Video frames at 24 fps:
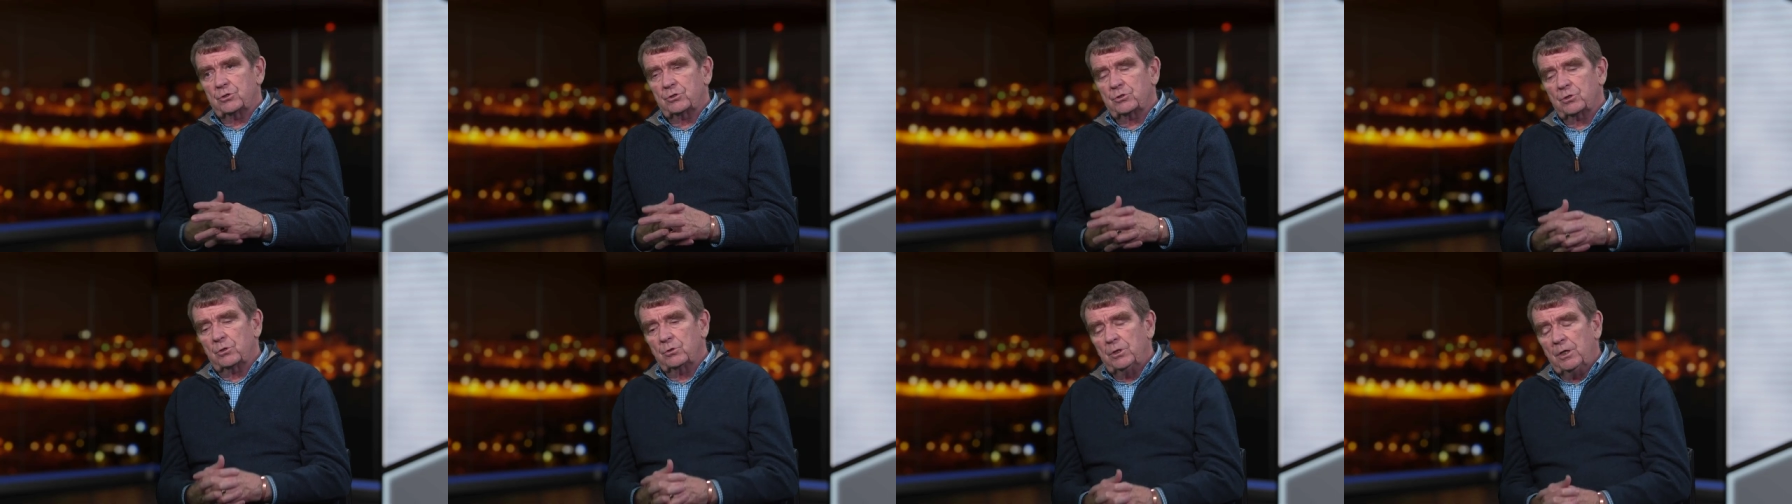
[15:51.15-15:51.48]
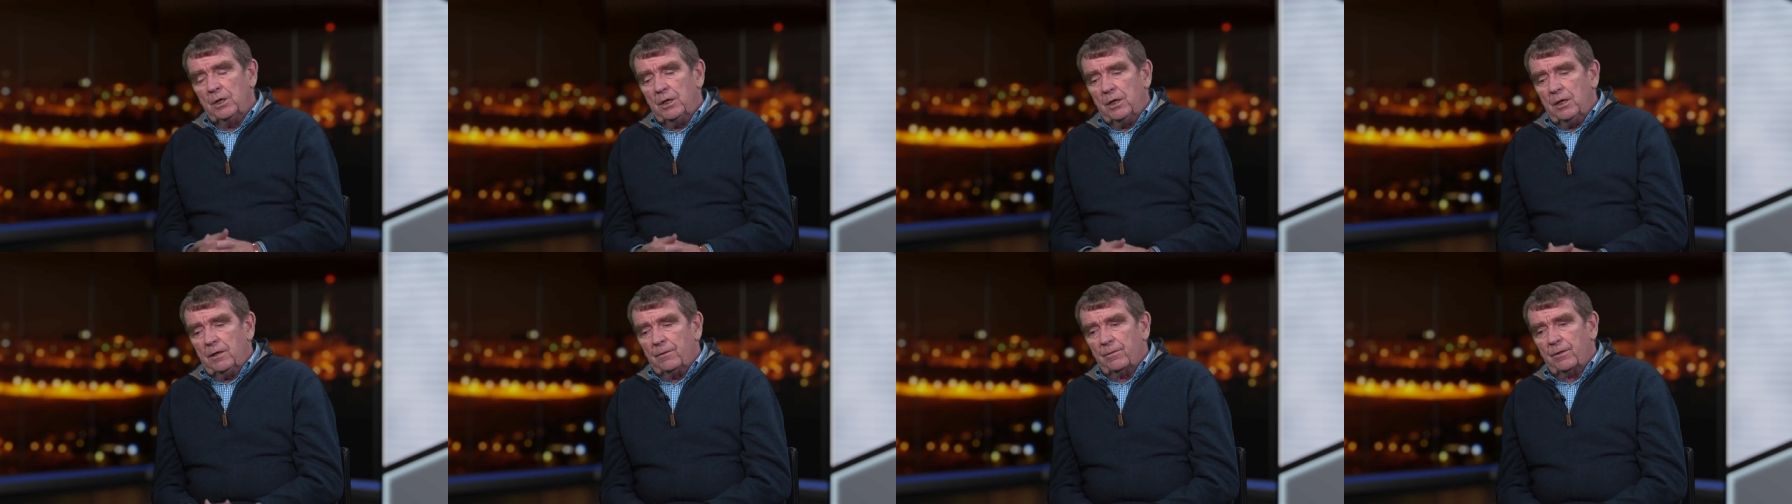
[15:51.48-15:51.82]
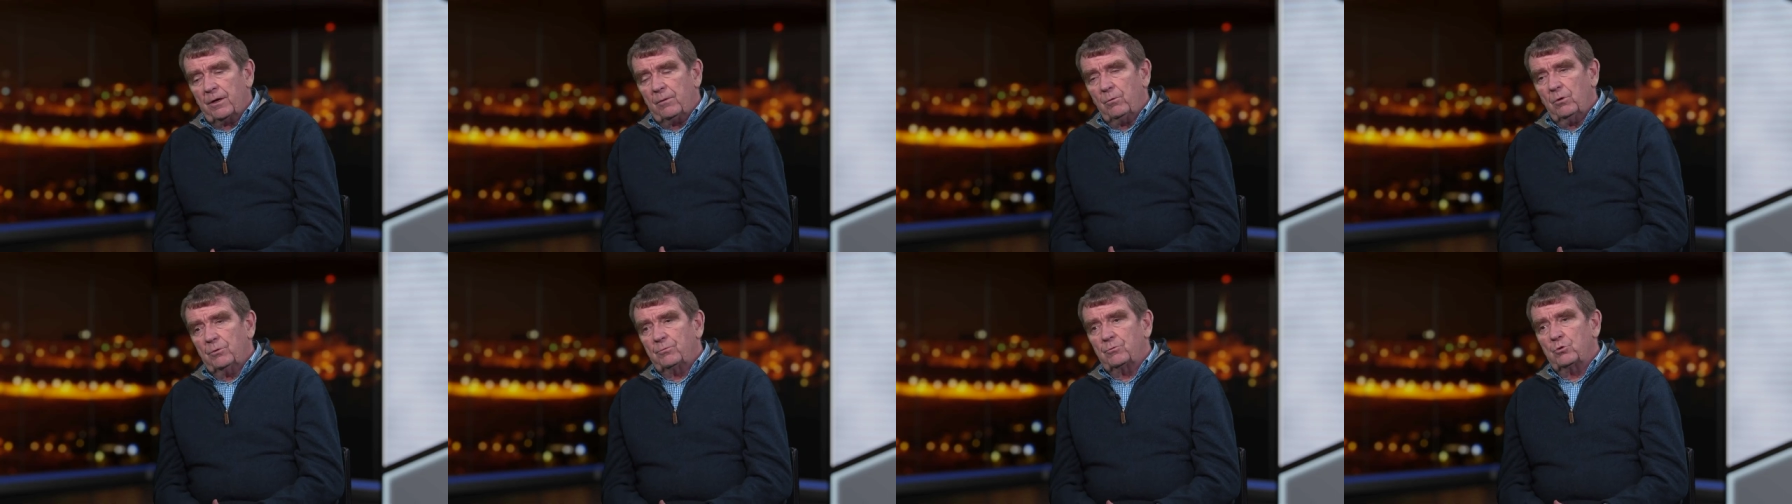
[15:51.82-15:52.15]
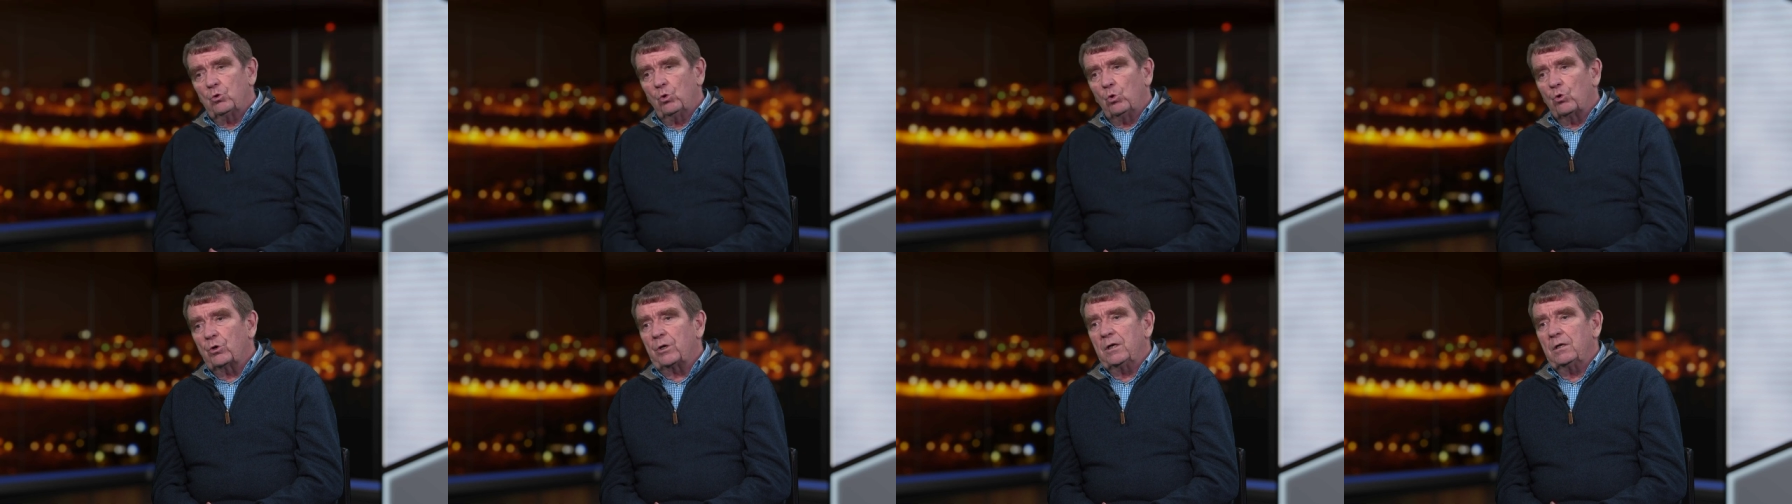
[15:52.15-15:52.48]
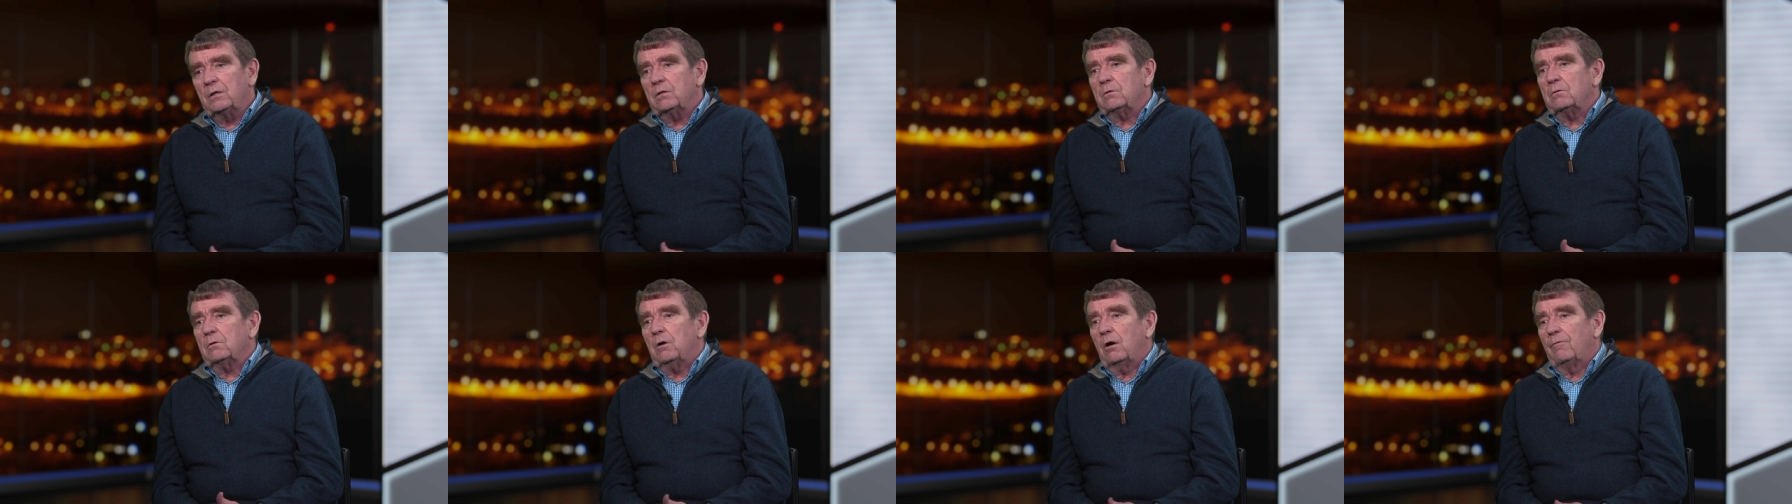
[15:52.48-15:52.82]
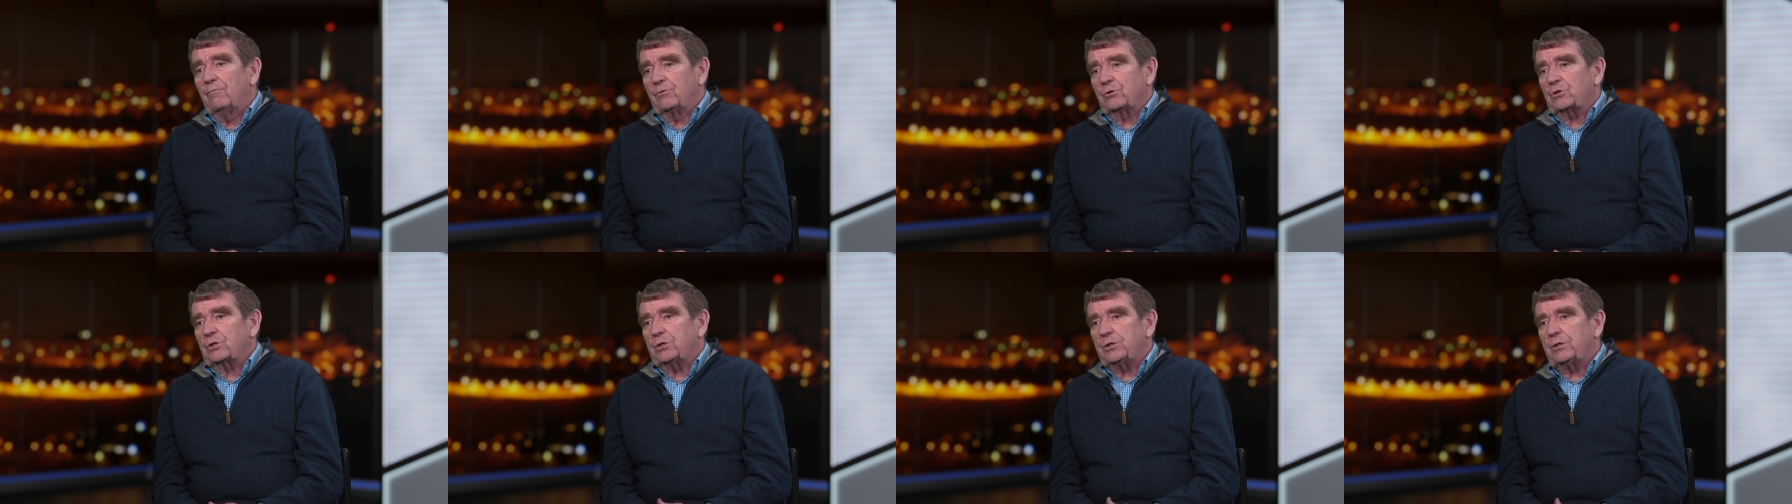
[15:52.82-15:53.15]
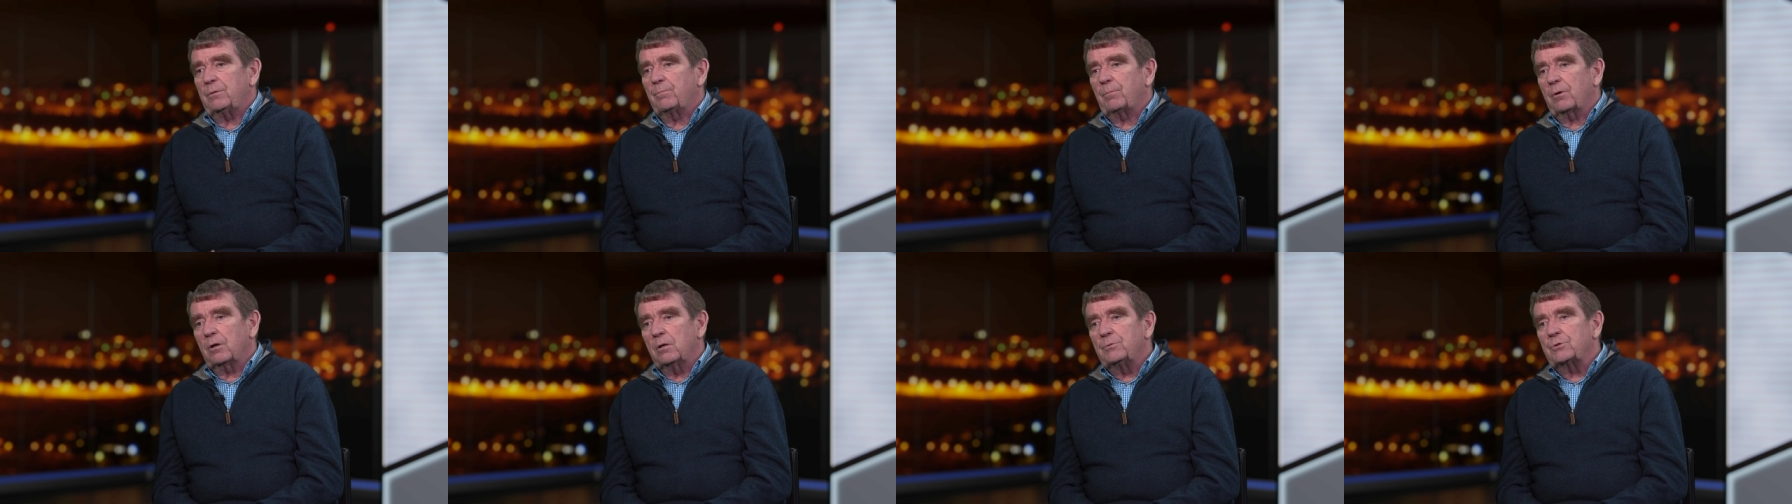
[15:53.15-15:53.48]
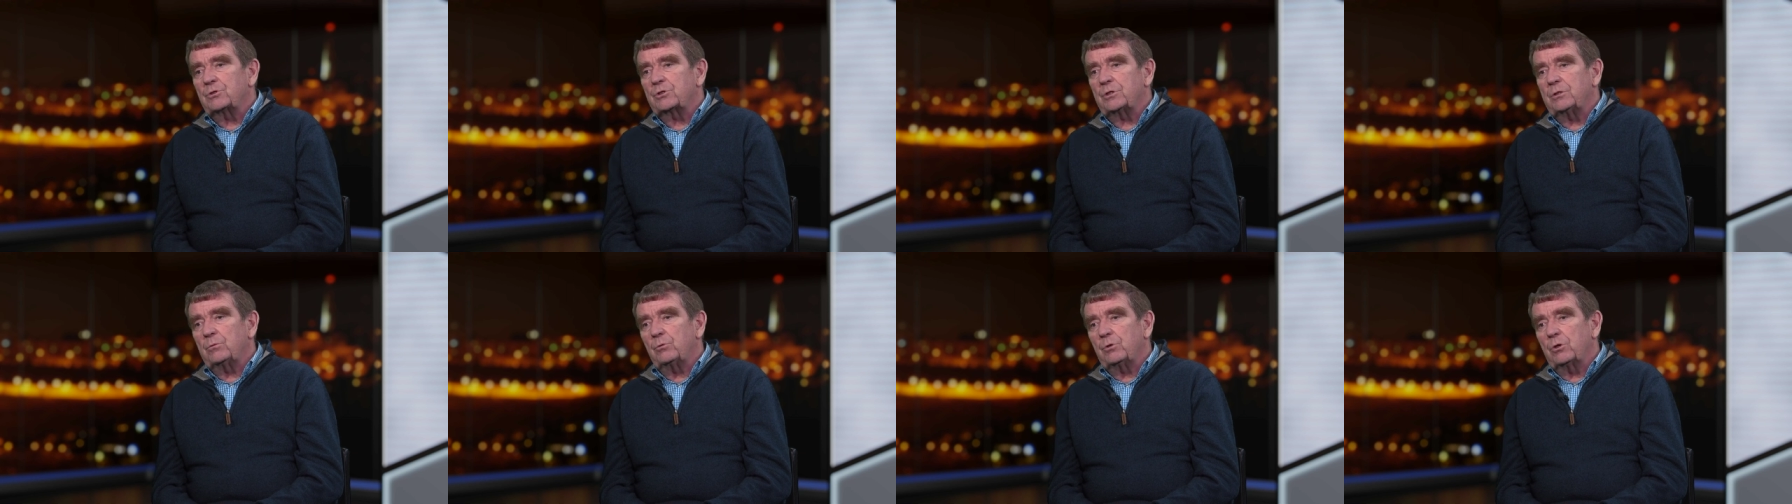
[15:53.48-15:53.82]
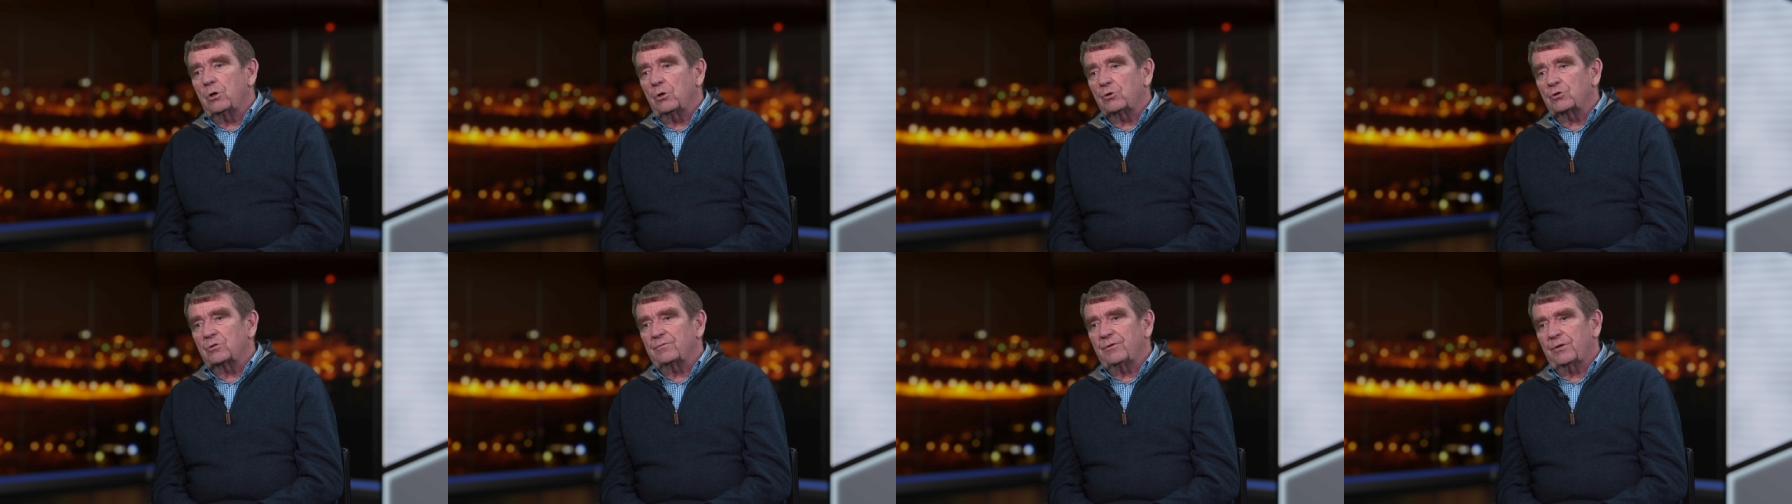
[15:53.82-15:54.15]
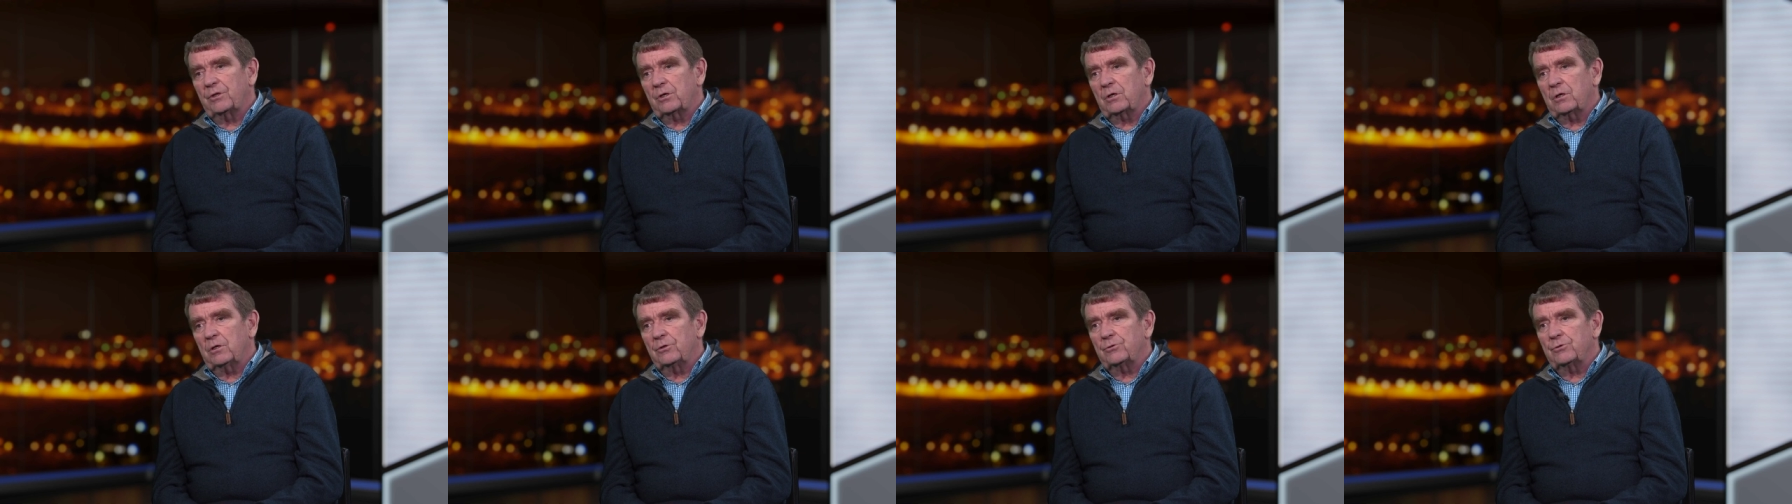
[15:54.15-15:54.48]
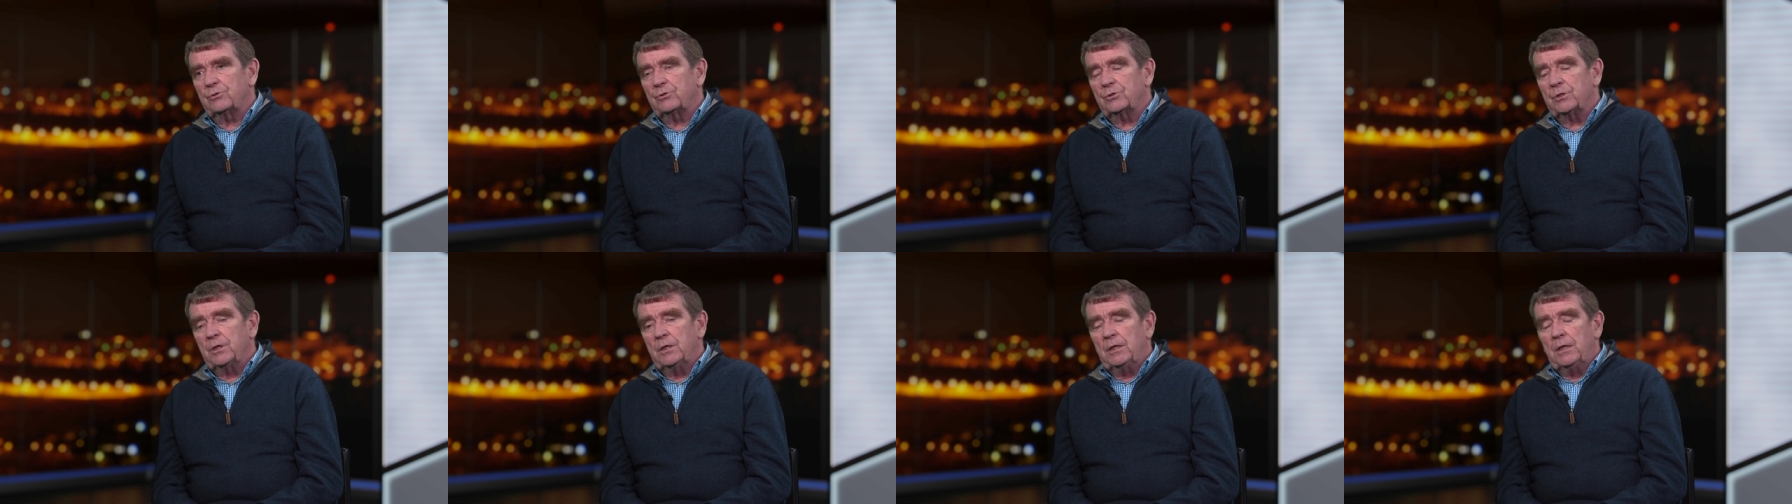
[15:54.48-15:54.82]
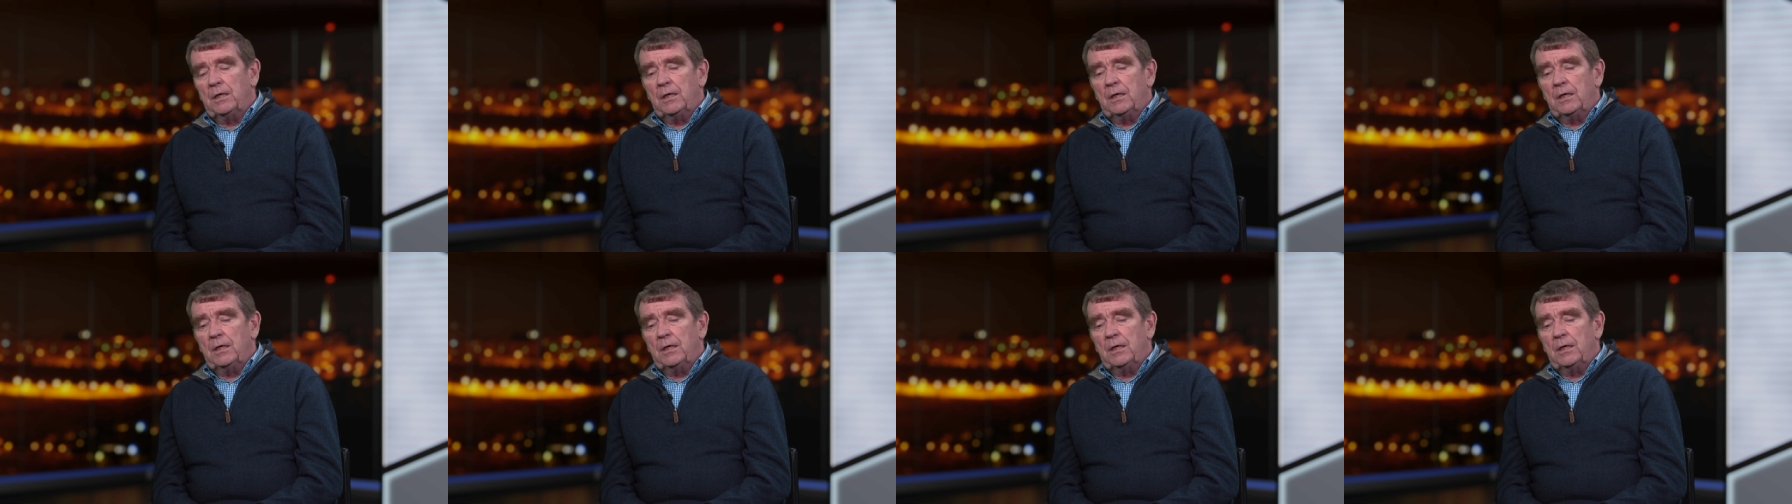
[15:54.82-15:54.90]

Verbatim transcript: So they were talking, obviously, diplomacy with lots of other countries.